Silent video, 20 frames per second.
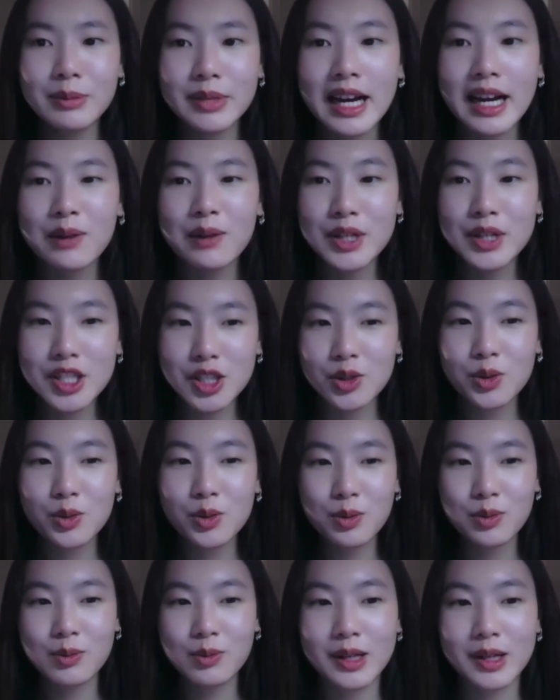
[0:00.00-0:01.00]
but yeah, we
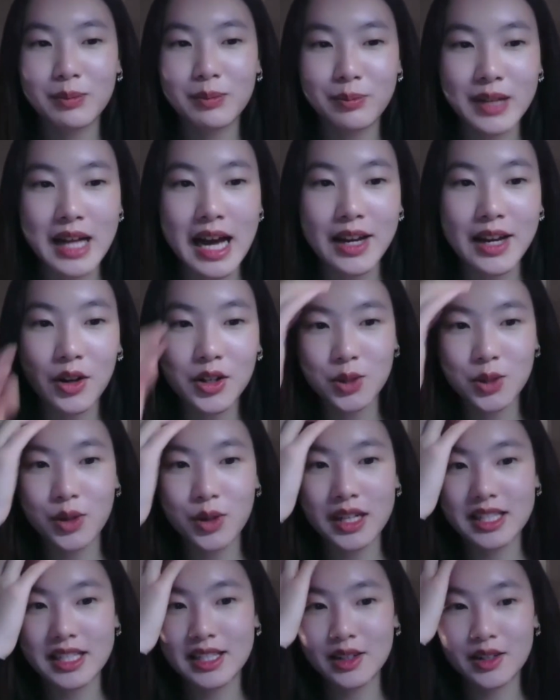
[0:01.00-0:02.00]
do plan on
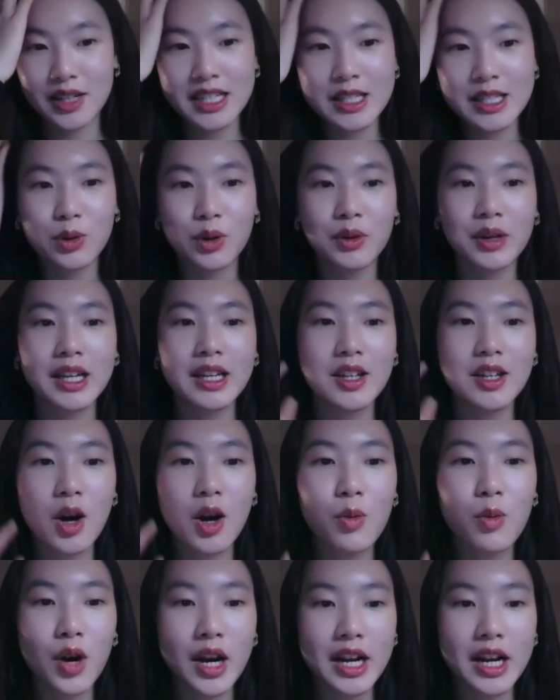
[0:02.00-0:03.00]
doing a series where we can
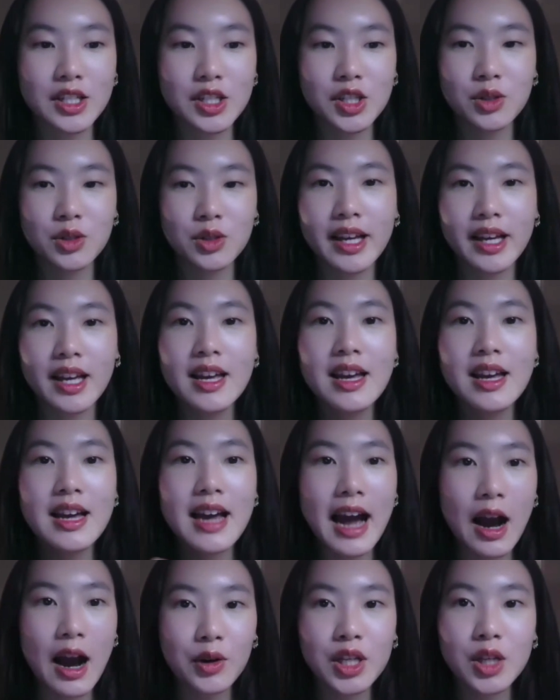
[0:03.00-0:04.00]
go more into like
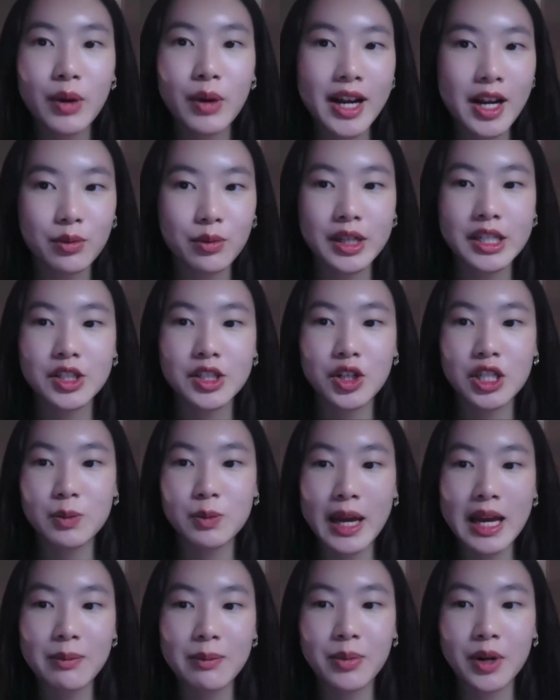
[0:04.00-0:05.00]
how do you write a research
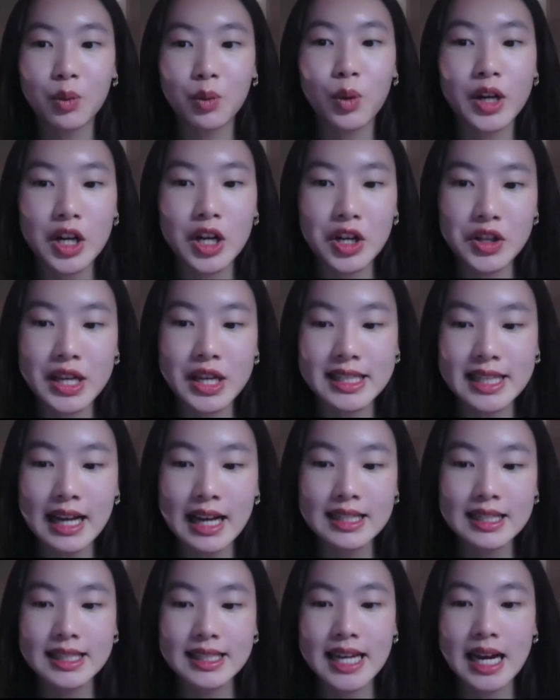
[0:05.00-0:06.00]
paper, what are the
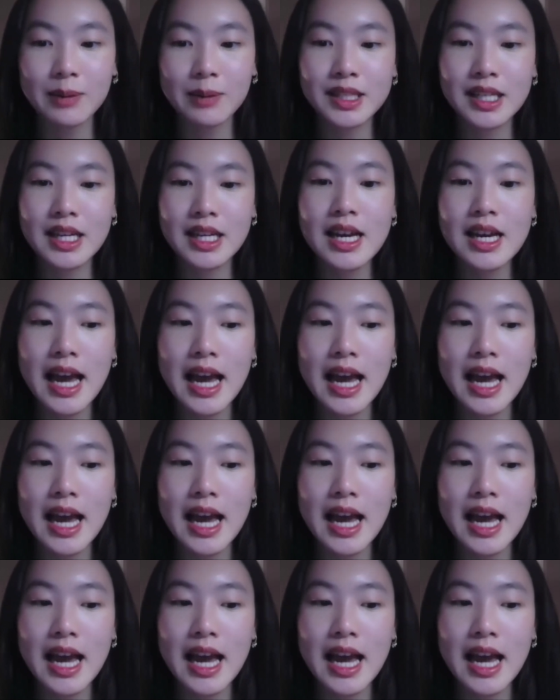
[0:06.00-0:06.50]
exact steps,